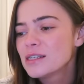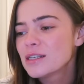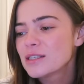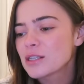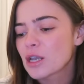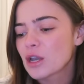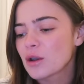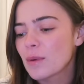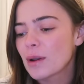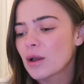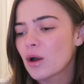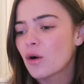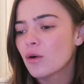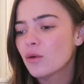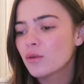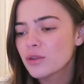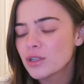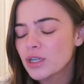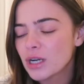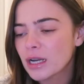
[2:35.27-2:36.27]
So I got
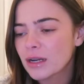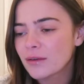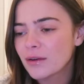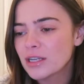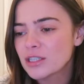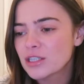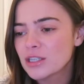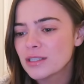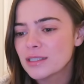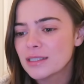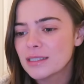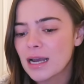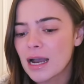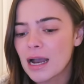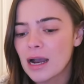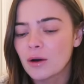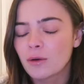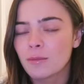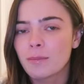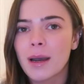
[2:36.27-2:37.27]
all the decorations
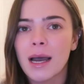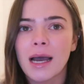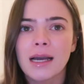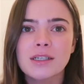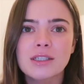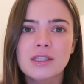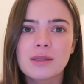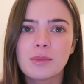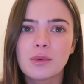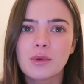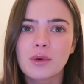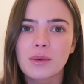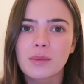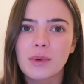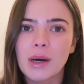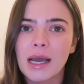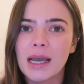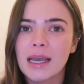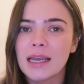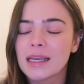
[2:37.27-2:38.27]
down, packed them all
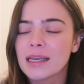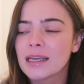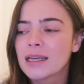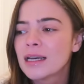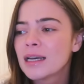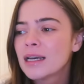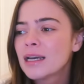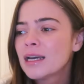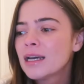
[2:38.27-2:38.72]
away.